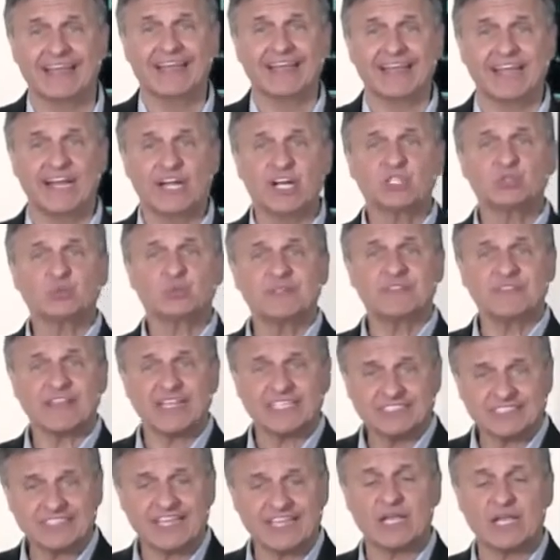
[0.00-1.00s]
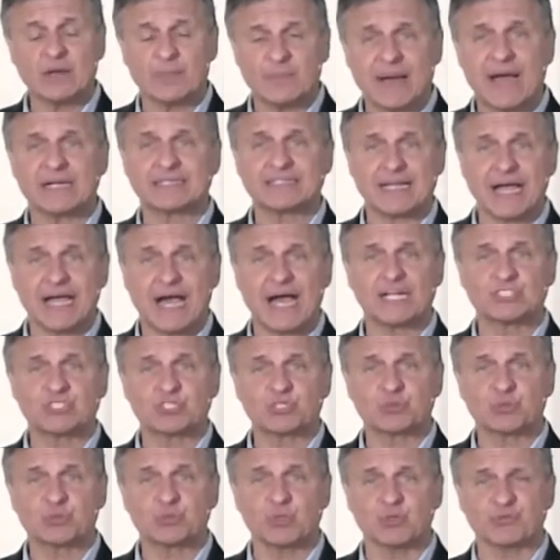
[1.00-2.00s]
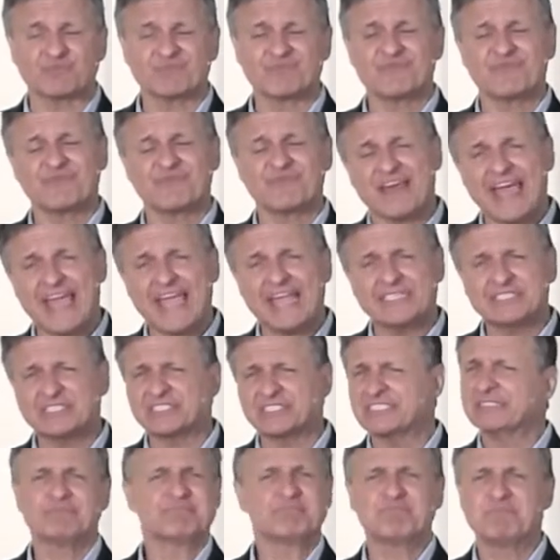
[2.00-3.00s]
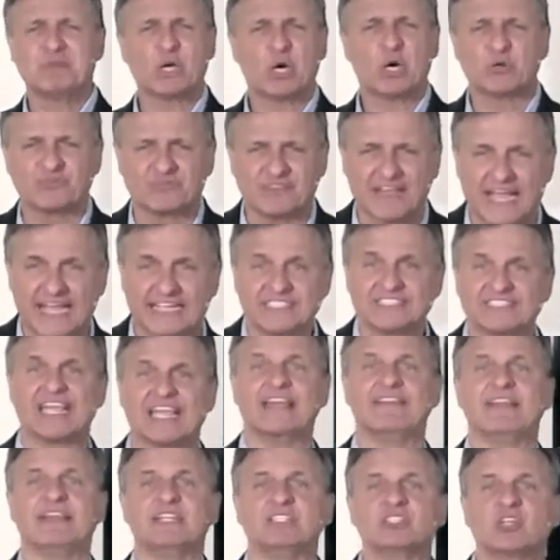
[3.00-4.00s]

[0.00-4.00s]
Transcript: Here's what they say about God's truth thanks, no thanks, and they